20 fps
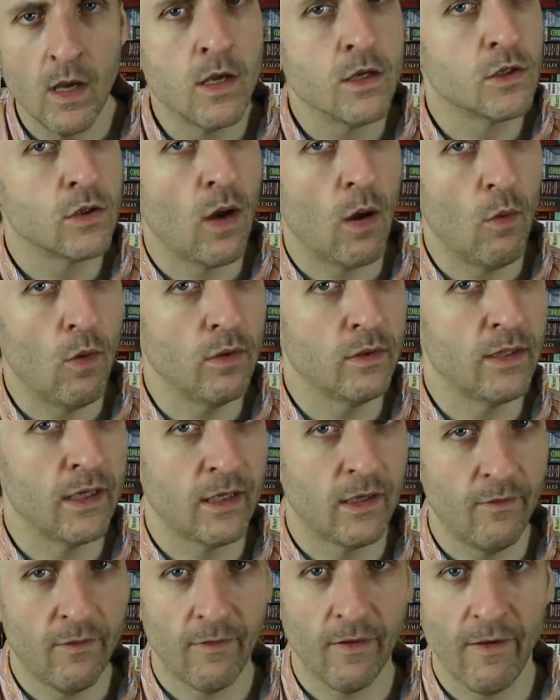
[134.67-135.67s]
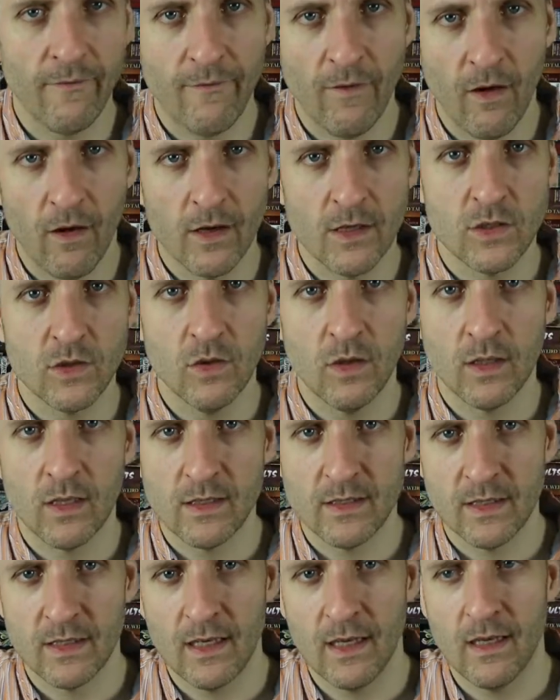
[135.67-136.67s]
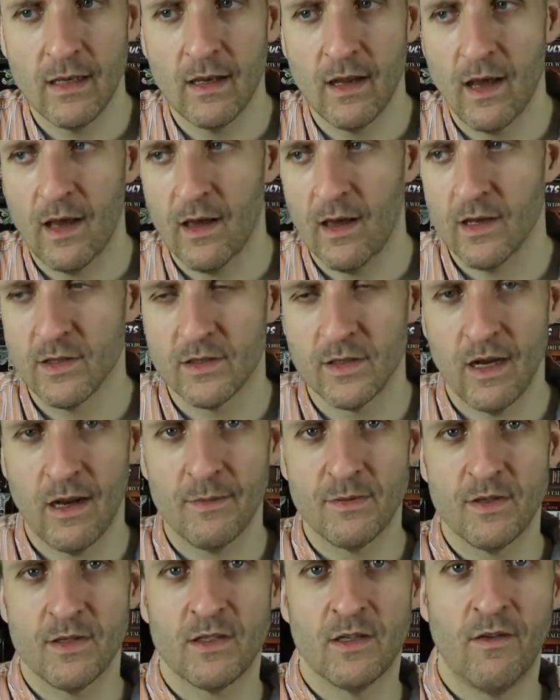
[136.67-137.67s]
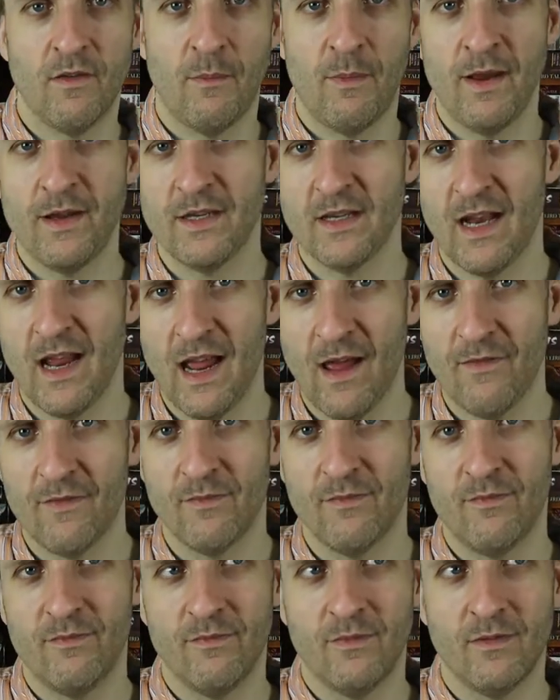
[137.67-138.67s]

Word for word: So I won't take you very far into it because, again, uh, a synopsis of a page and a half